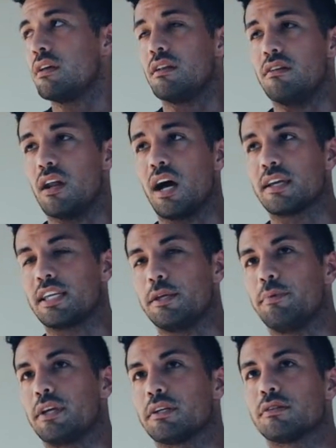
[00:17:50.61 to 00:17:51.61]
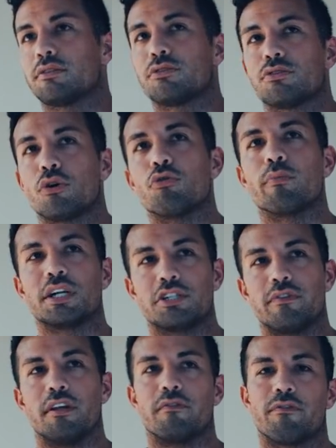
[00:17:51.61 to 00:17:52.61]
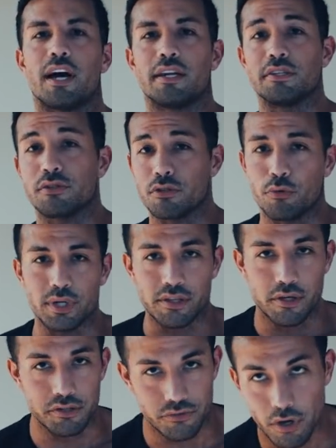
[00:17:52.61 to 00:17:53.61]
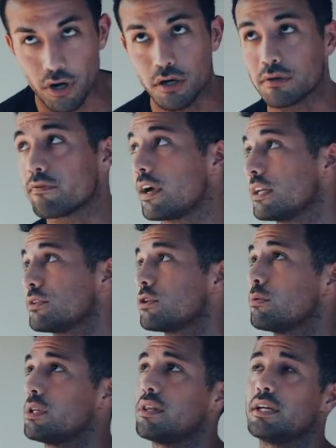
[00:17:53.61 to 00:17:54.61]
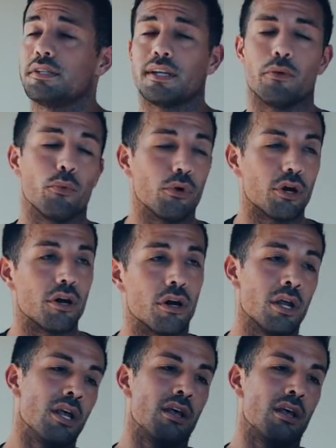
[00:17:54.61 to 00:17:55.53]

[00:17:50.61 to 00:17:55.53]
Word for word: not keeping so much of it and finding so many things wrong, finding so many things that were